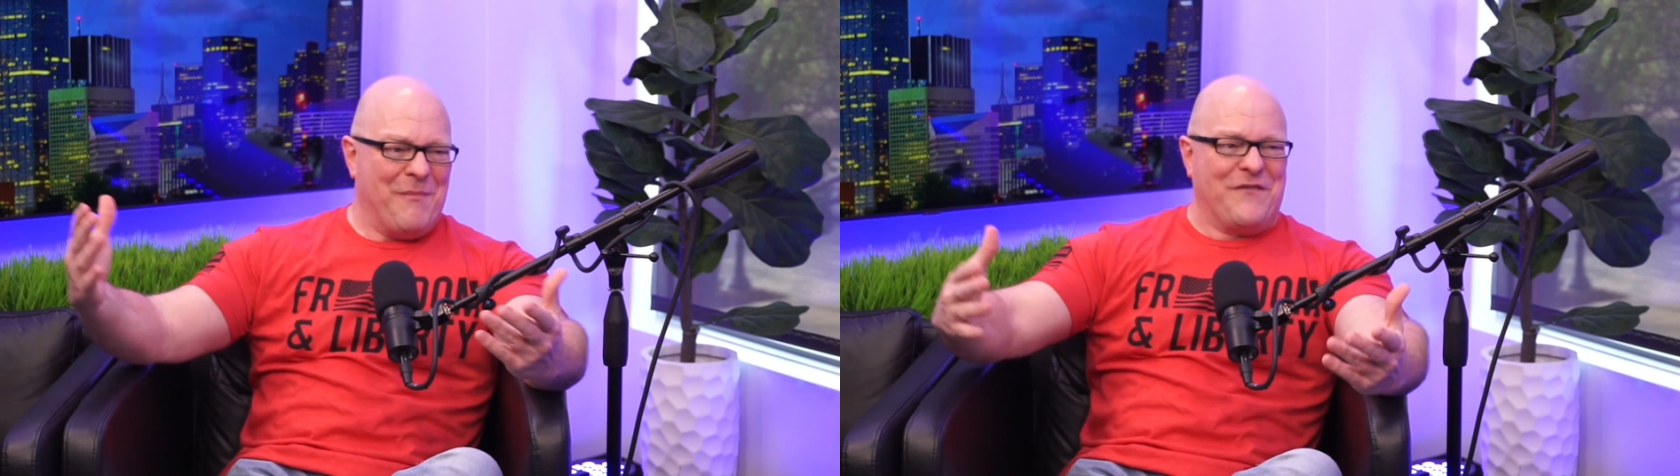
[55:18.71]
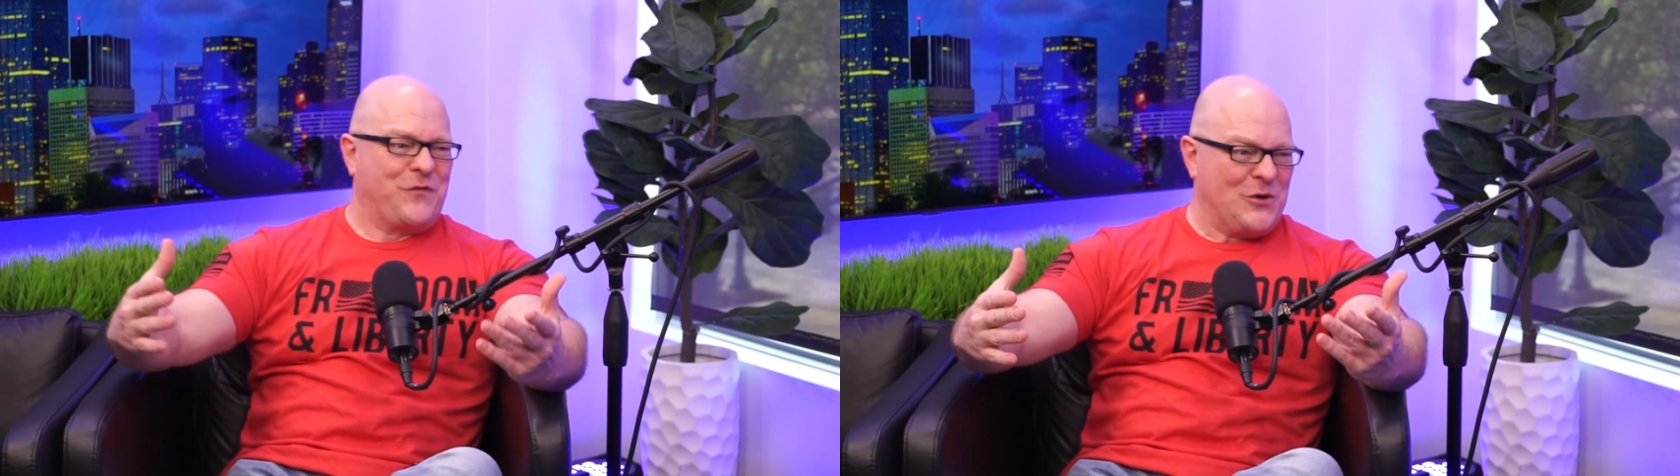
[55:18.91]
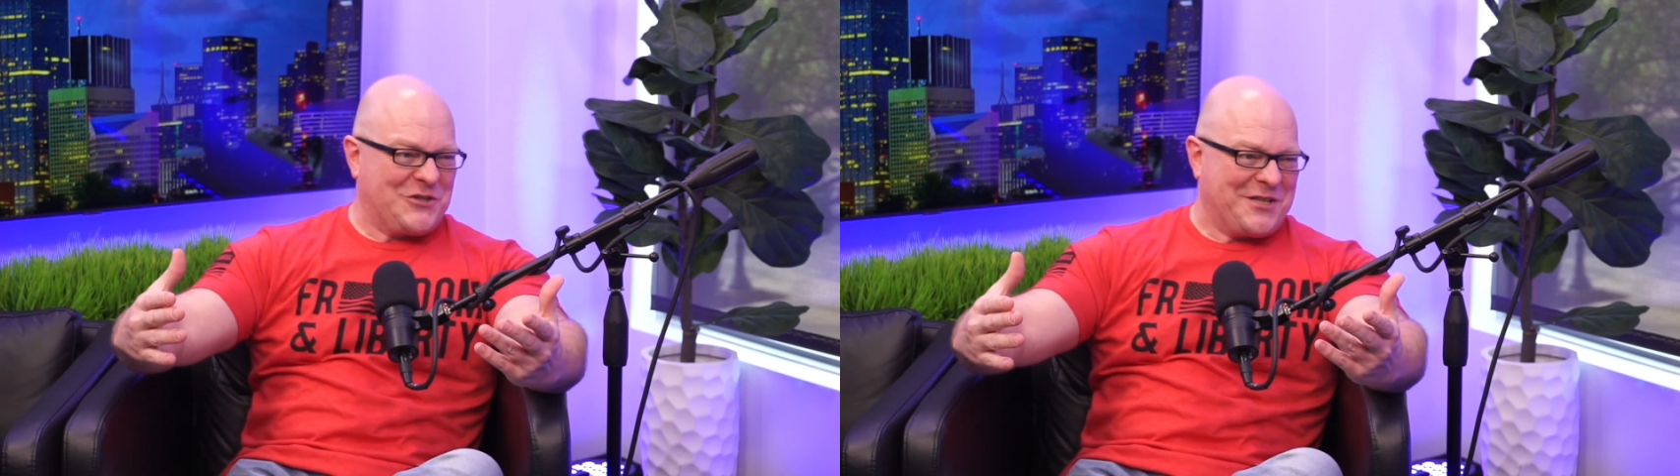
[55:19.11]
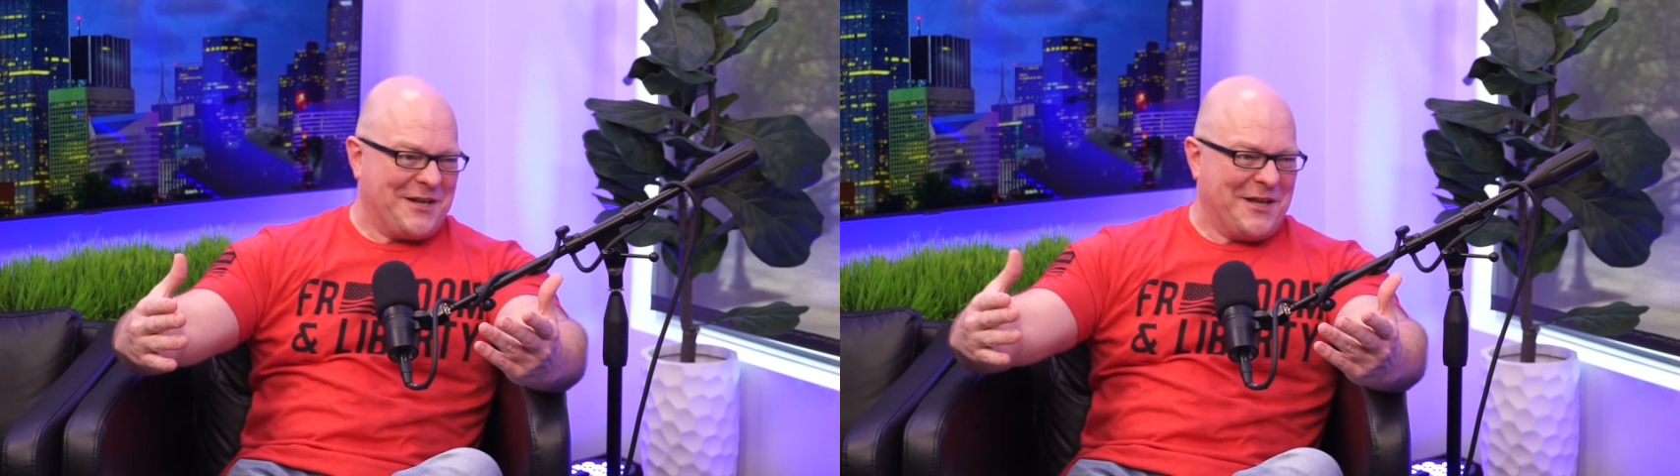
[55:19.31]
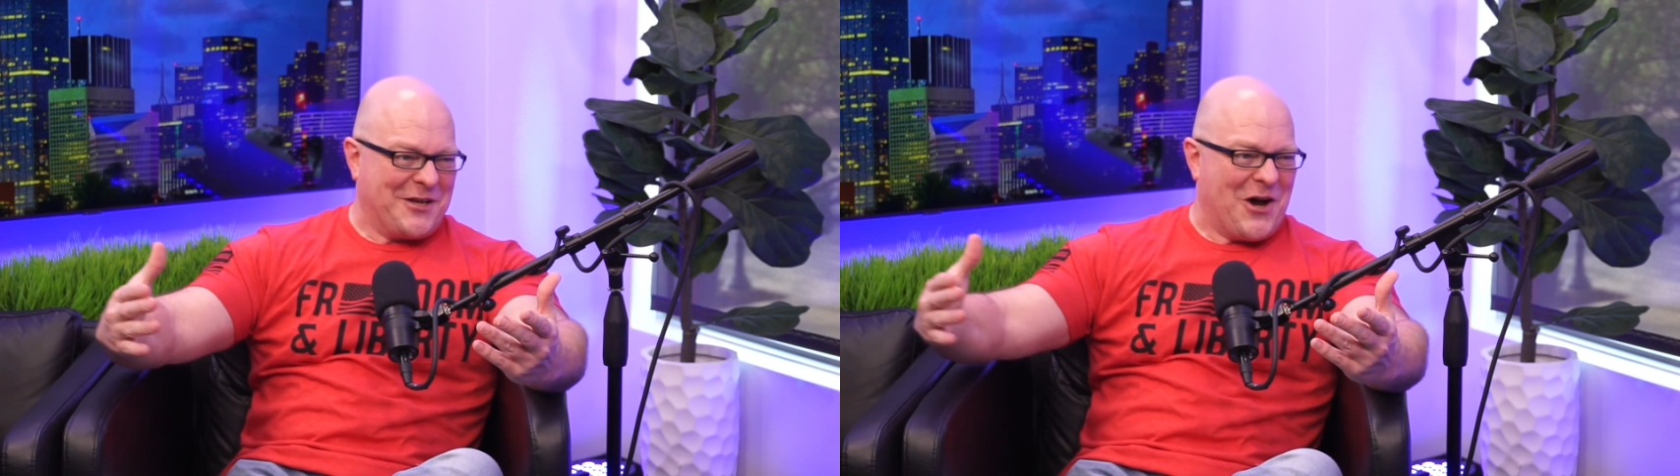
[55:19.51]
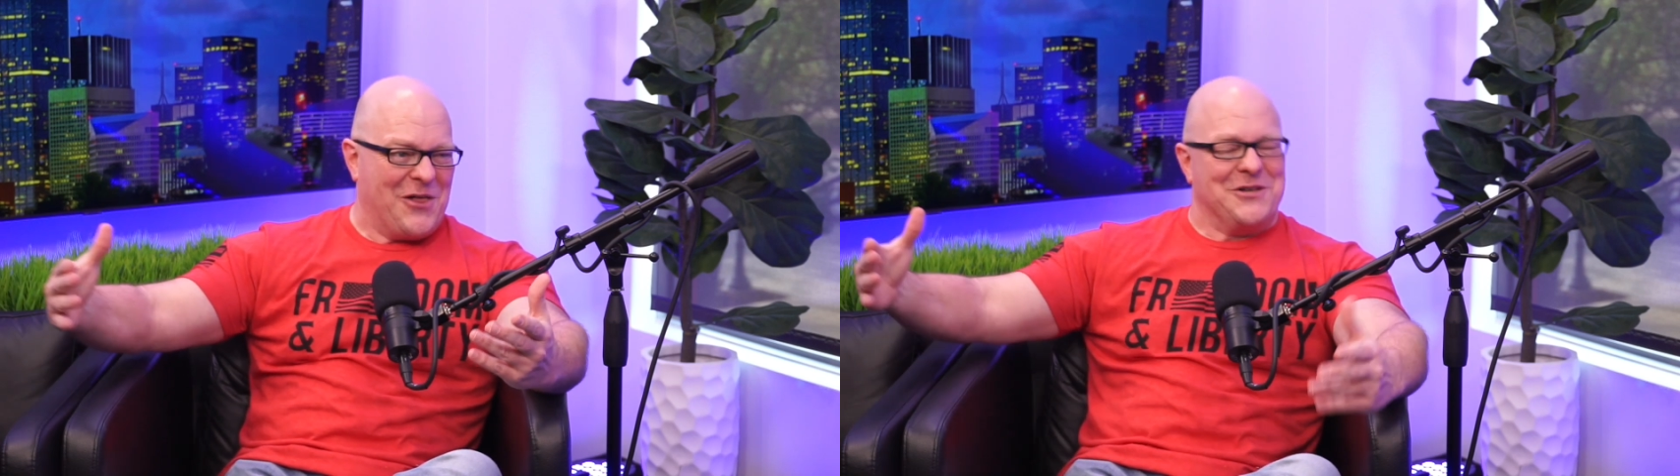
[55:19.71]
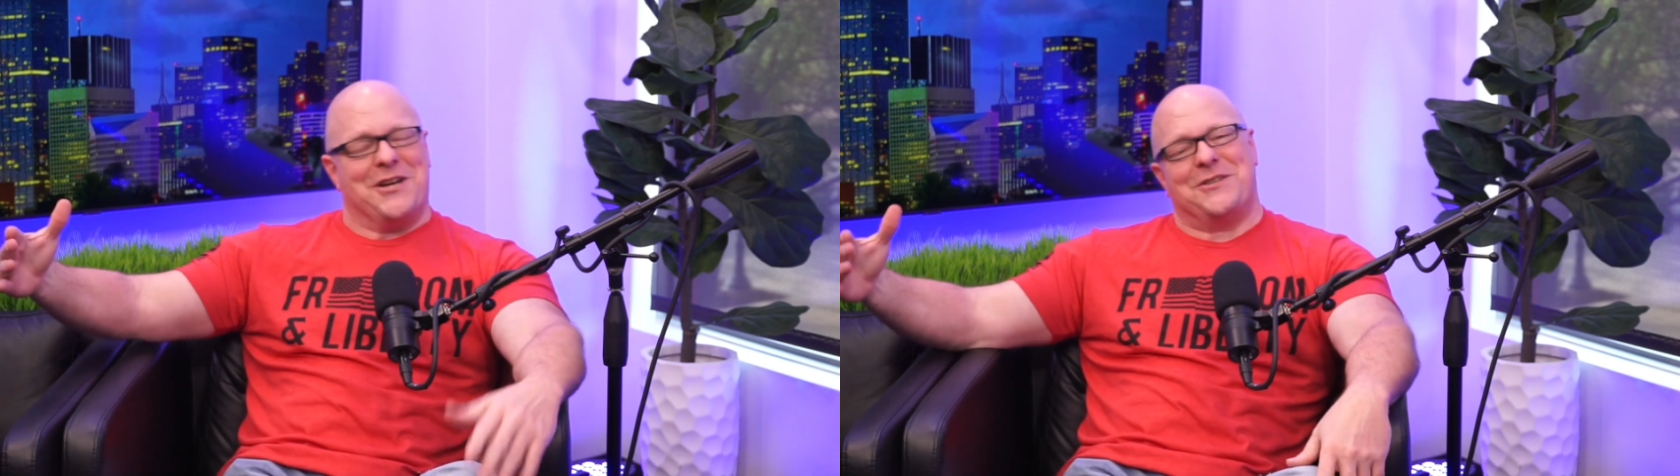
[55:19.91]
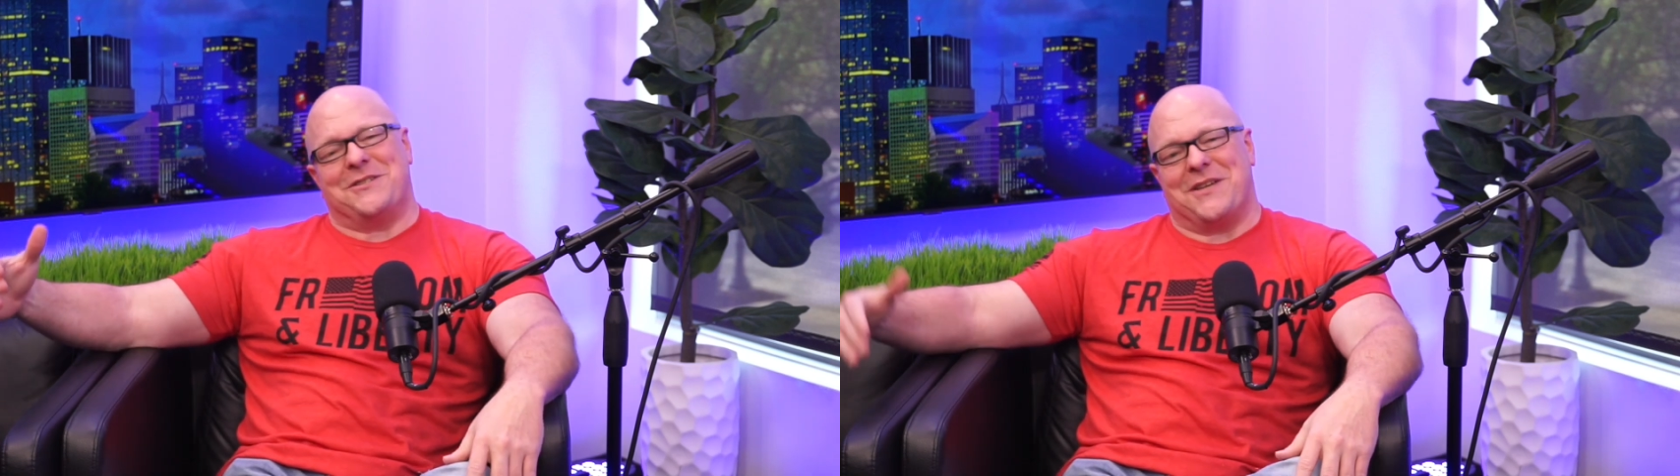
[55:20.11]
My first stint in college,
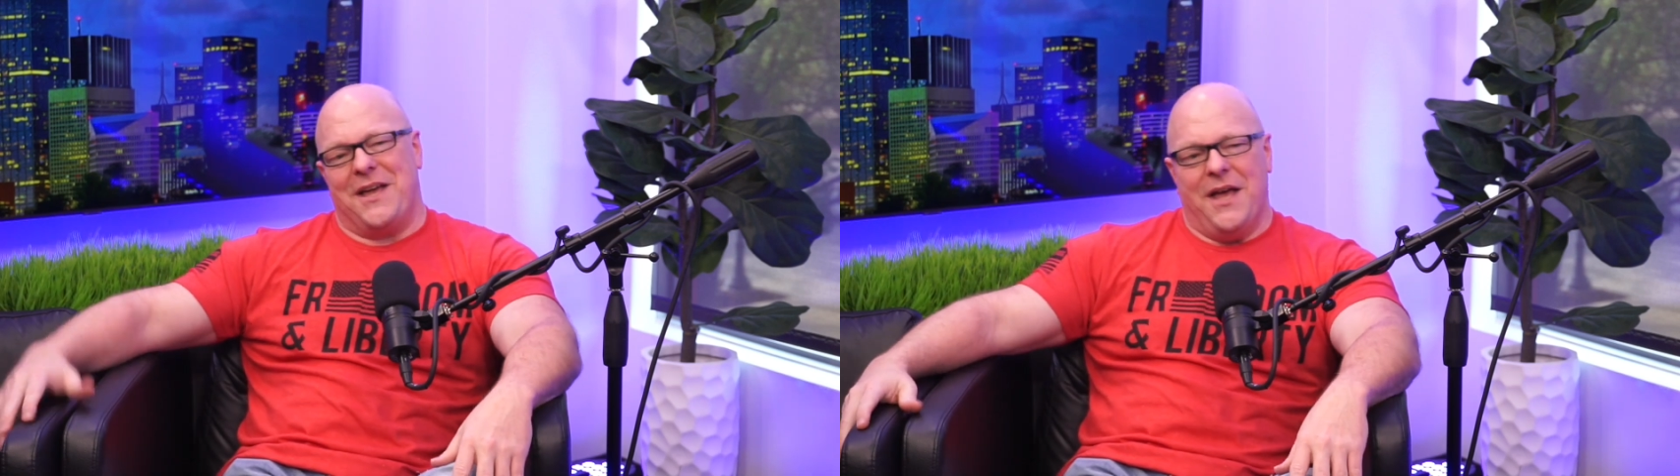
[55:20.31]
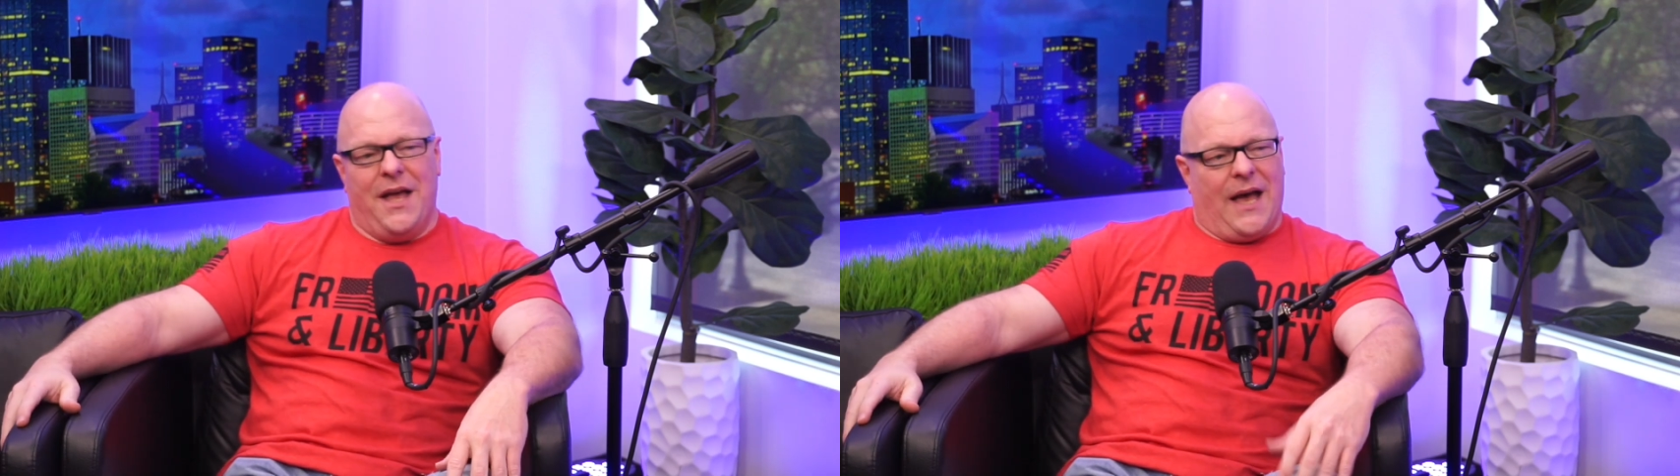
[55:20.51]
I should say.